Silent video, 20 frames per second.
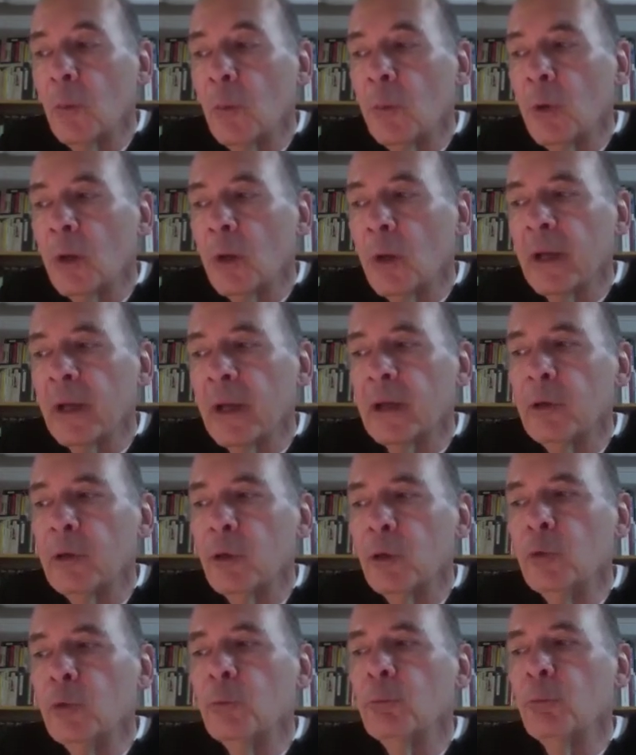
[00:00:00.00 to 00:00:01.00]
but I
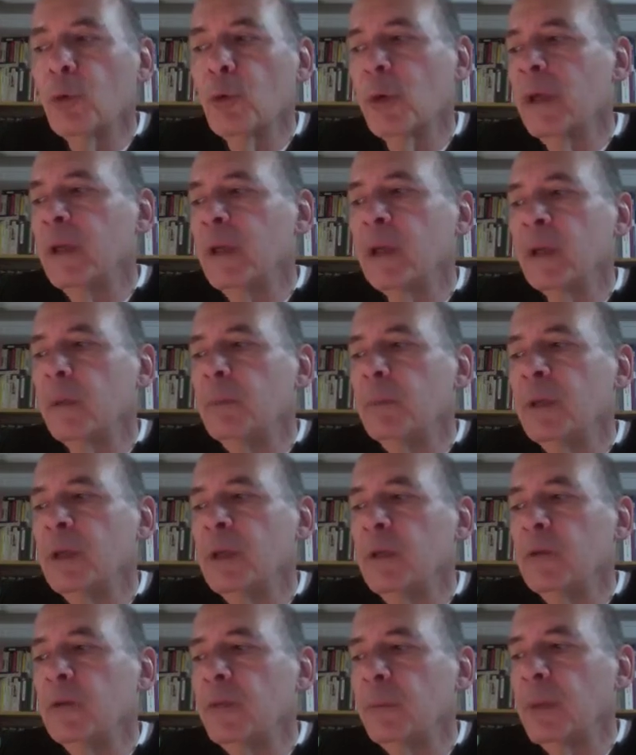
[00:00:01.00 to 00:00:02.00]
couldn't bring in a
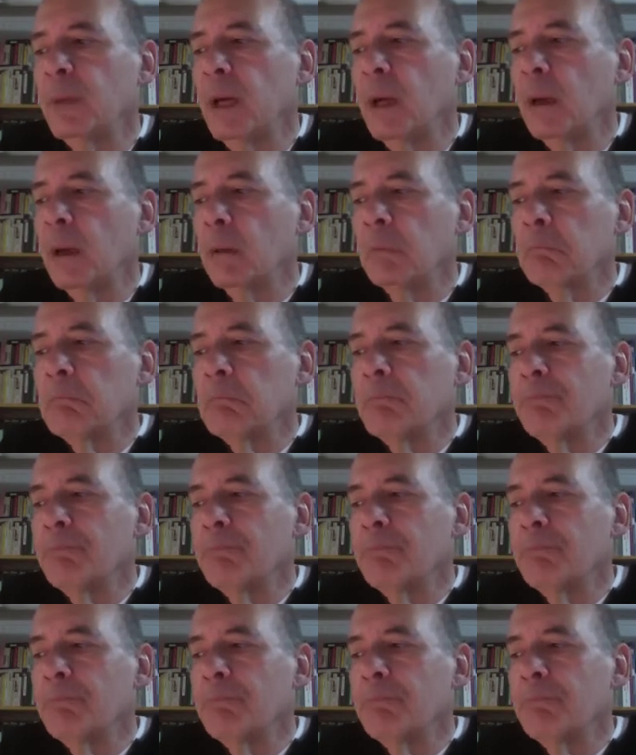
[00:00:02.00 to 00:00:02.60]
piece about,